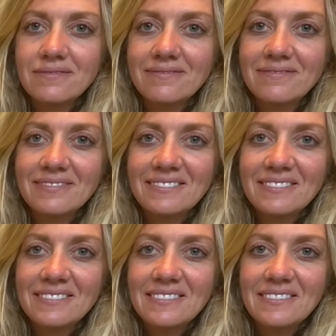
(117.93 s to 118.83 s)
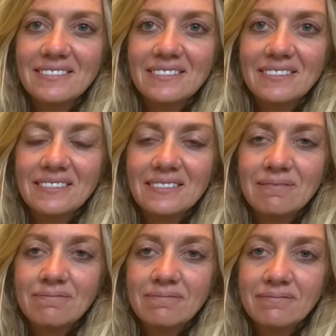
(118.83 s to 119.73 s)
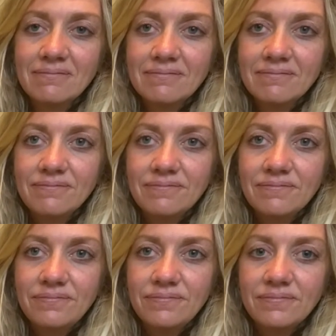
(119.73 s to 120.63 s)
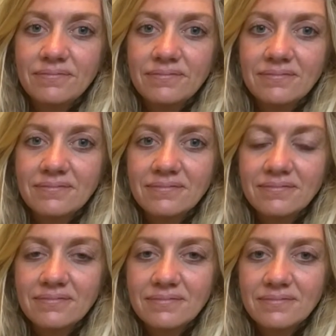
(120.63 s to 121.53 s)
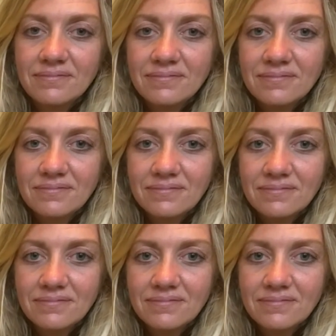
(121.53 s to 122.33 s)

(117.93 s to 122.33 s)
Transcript: No one is speaking in this clip.